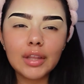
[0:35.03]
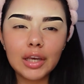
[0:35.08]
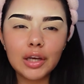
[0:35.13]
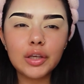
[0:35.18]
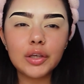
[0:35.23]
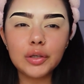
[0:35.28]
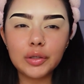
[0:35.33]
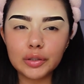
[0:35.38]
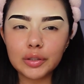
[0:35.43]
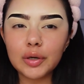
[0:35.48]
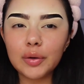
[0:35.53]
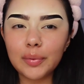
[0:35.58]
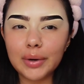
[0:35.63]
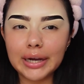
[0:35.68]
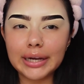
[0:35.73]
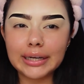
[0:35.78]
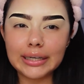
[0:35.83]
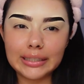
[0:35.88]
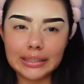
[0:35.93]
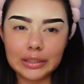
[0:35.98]
You'll know
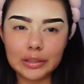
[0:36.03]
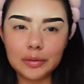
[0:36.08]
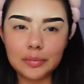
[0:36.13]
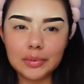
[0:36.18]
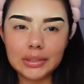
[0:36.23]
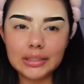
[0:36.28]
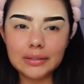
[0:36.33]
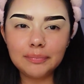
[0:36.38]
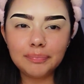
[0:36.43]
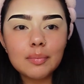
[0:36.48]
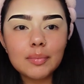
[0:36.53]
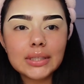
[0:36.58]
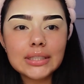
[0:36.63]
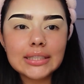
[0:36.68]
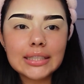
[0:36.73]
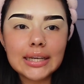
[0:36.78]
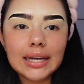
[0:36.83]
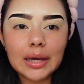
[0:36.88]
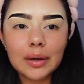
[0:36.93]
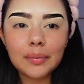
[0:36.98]
why in a little bit. But
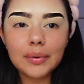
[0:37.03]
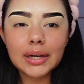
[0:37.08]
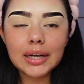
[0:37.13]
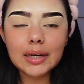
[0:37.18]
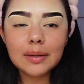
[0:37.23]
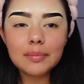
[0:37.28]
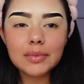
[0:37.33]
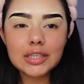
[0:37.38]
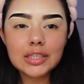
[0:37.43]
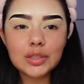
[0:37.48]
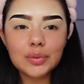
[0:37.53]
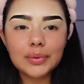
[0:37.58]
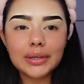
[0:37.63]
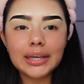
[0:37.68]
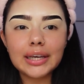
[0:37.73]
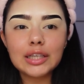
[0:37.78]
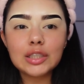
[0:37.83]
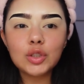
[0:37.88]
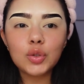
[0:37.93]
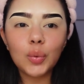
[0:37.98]
today we're going to be
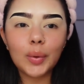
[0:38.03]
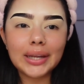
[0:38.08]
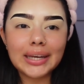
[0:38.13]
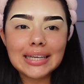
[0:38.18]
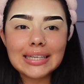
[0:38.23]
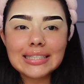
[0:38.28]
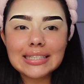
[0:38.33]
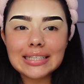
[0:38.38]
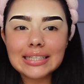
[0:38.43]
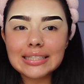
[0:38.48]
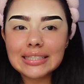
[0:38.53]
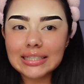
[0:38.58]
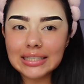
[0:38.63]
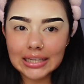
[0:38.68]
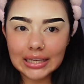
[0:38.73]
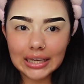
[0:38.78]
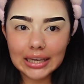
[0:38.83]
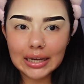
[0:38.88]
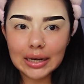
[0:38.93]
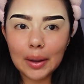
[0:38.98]
doing
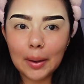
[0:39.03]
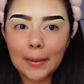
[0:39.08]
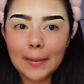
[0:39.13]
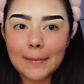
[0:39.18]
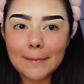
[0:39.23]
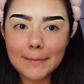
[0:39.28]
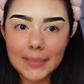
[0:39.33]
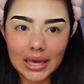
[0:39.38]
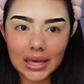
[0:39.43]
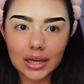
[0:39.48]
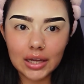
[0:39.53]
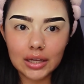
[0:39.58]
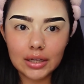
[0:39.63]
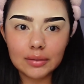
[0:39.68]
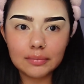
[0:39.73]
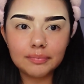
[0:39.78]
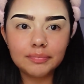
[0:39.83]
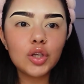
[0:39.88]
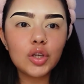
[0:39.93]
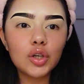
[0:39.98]
2016
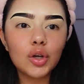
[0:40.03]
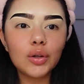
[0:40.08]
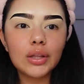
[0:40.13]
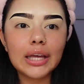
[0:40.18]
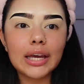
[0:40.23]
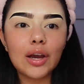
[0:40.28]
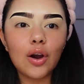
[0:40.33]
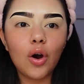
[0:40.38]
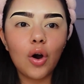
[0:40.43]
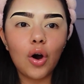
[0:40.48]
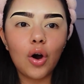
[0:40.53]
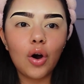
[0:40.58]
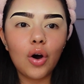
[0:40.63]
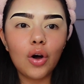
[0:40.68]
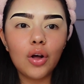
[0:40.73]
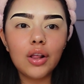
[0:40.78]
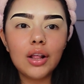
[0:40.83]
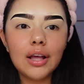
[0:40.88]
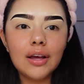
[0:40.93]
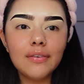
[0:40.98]
makeup. You know, like
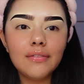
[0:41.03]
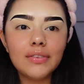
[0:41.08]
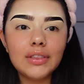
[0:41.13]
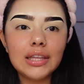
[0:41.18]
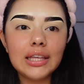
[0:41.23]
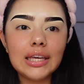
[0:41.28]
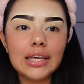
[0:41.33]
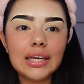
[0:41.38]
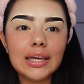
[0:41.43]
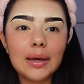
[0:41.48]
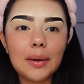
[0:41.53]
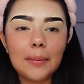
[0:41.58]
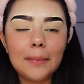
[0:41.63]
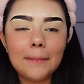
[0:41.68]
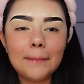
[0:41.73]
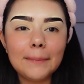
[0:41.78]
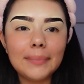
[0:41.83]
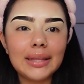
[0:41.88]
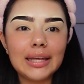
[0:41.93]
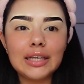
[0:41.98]
all of the
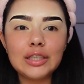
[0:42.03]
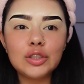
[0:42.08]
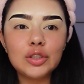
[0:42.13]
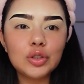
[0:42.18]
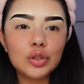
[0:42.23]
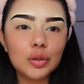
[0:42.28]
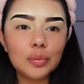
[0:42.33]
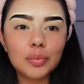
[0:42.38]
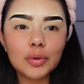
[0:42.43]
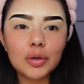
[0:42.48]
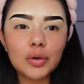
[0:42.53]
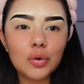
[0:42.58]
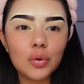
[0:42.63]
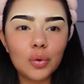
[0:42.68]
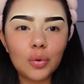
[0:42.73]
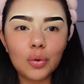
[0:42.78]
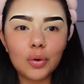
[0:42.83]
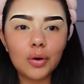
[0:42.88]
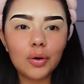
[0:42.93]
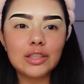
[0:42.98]
like super
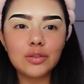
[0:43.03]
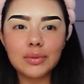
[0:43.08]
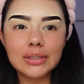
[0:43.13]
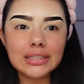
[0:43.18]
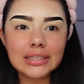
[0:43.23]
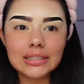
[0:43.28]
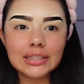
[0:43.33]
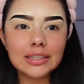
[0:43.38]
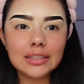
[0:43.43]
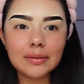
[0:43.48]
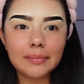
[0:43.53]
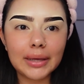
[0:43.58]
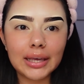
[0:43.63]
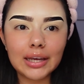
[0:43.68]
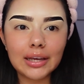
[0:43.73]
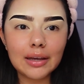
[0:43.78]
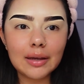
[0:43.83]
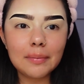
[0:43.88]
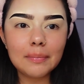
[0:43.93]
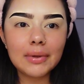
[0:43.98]
cool 2016
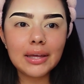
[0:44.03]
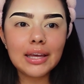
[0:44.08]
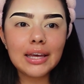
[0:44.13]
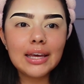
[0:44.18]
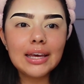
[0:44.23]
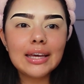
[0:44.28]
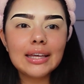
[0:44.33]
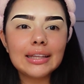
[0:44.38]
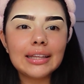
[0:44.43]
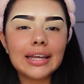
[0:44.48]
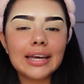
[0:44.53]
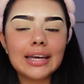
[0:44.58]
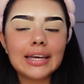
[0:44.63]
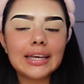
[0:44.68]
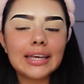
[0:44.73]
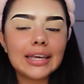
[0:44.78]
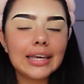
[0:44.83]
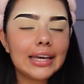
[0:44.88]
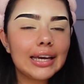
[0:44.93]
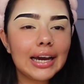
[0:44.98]
makeup, like
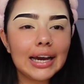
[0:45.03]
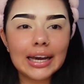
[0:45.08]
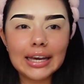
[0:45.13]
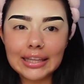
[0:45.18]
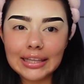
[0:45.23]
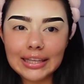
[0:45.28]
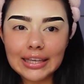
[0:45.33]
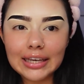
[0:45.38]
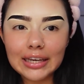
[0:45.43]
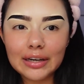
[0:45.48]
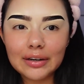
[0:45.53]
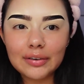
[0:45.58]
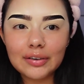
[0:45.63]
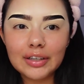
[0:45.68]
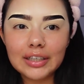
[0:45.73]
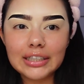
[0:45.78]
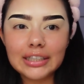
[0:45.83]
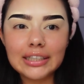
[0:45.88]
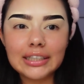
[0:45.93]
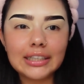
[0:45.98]
King Kylie
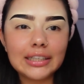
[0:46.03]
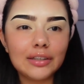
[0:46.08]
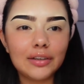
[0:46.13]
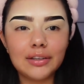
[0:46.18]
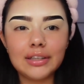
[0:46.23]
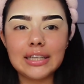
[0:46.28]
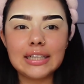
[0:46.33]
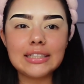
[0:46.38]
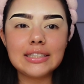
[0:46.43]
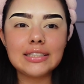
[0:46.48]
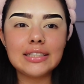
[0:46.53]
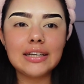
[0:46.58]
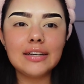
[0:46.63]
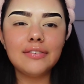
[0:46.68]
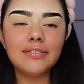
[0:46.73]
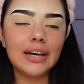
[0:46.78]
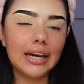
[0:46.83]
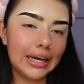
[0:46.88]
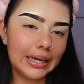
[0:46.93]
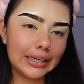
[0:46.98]
era and all that stuff.
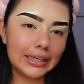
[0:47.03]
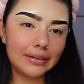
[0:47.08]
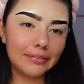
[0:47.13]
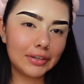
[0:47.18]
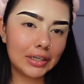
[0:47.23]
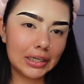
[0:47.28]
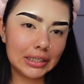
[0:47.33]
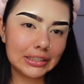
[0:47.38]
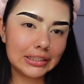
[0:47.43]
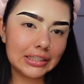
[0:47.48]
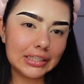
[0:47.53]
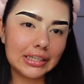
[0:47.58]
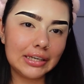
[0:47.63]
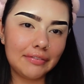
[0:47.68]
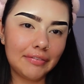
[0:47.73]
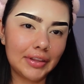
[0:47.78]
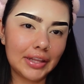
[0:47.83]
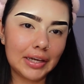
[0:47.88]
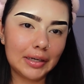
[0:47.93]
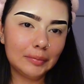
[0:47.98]
I never got to live
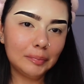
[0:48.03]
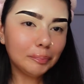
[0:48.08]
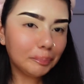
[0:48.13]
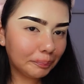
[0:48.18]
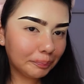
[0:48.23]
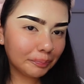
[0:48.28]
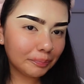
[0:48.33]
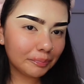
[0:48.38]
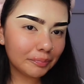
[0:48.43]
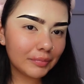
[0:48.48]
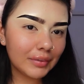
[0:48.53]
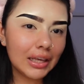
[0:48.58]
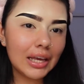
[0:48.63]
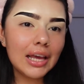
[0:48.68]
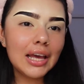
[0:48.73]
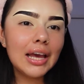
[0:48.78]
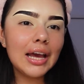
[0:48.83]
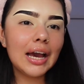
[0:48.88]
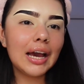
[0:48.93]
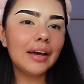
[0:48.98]
that.
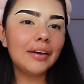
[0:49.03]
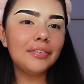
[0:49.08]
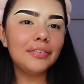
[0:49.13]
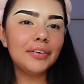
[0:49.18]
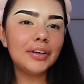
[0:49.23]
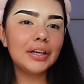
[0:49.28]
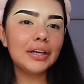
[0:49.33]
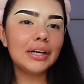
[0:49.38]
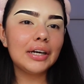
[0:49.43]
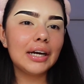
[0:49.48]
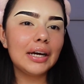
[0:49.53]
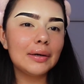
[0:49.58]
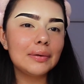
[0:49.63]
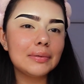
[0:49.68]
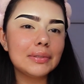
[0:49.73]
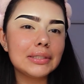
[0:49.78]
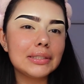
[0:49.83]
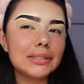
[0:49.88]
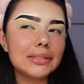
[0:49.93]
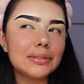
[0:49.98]
I fear I
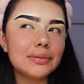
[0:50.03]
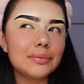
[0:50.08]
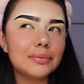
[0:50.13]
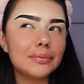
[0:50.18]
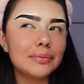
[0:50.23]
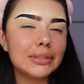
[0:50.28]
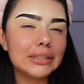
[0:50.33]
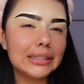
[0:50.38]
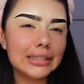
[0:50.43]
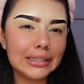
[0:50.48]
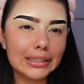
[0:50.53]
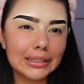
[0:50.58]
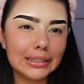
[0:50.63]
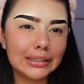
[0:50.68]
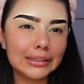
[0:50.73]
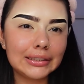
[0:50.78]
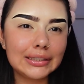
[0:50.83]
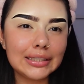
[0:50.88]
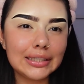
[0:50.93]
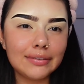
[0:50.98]
was really
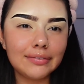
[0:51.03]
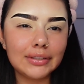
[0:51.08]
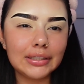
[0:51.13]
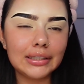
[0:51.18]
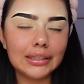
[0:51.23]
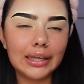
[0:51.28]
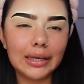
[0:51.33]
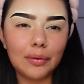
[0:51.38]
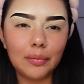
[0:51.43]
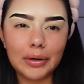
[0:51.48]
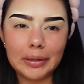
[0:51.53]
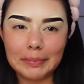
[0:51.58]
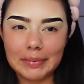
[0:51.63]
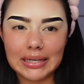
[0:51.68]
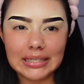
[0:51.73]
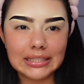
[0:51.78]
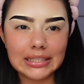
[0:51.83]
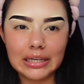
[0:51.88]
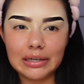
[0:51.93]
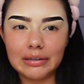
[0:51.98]
young to even like wear
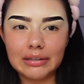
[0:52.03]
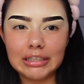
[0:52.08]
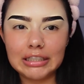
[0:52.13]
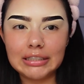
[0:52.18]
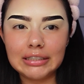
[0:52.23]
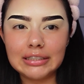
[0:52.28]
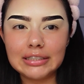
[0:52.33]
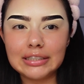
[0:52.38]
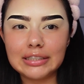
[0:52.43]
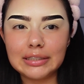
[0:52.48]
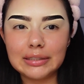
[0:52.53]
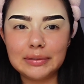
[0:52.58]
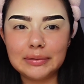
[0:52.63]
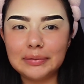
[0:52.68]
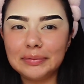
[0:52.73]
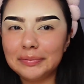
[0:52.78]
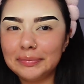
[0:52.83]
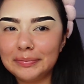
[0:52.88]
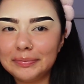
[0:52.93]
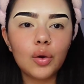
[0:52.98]
mascara.
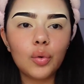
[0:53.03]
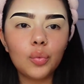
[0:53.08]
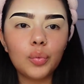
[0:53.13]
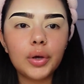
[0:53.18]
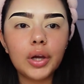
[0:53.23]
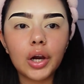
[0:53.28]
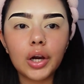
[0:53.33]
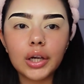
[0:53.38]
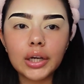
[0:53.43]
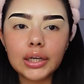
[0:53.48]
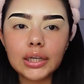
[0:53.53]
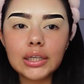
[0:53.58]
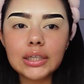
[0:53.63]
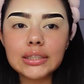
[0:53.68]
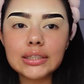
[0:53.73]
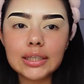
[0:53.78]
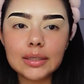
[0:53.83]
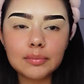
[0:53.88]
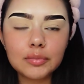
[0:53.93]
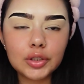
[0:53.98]
So we are going to
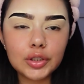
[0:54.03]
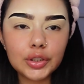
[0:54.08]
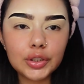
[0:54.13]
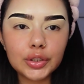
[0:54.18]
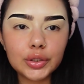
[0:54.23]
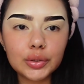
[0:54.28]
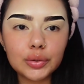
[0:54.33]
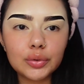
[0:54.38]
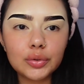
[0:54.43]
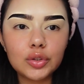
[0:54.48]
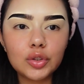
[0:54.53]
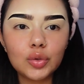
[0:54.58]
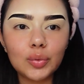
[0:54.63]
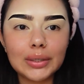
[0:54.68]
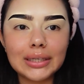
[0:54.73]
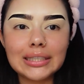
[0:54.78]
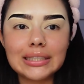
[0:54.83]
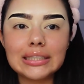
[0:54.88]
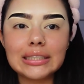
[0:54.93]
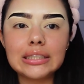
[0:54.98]
attempt to use
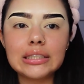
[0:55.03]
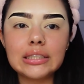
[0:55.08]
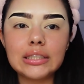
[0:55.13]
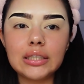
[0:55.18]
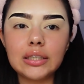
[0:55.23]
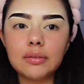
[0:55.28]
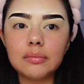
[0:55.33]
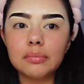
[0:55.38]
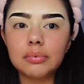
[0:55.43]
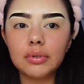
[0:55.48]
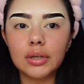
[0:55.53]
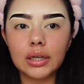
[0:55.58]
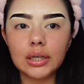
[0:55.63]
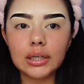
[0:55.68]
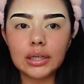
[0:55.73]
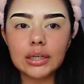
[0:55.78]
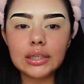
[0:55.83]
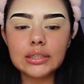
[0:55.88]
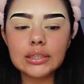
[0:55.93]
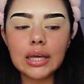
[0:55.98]
2016
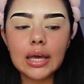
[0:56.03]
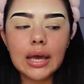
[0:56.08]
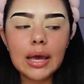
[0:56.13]
products.